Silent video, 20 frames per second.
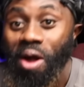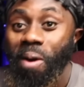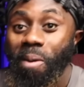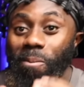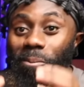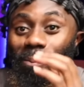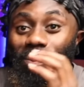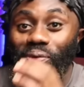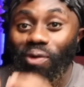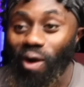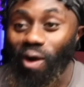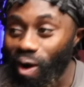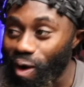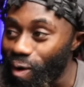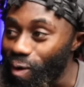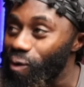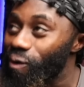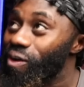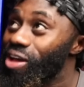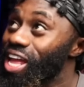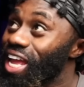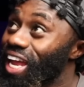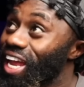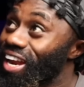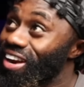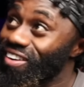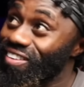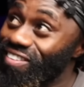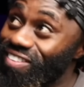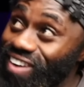Bro,
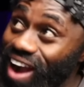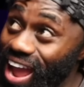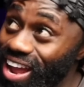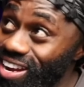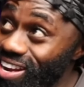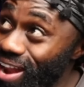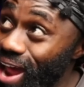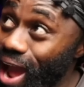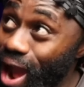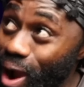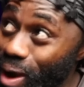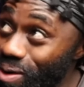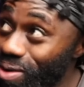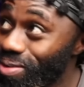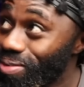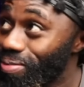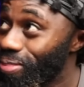right now,